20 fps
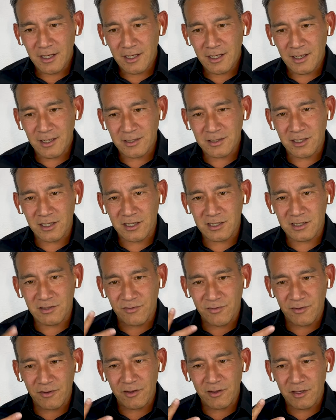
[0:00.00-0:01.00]
Because
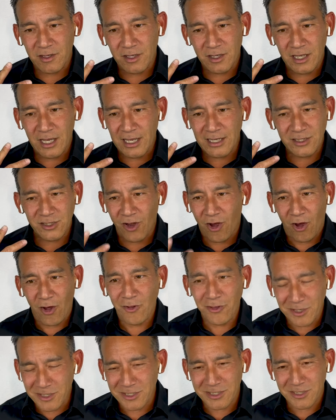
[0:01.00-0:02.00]
he has
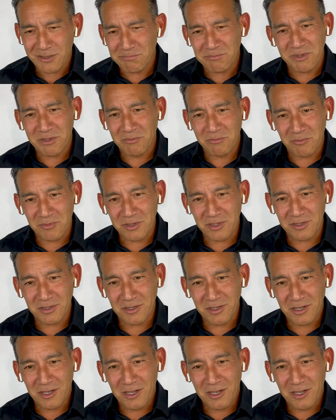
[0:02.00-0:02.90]
all the symptoms.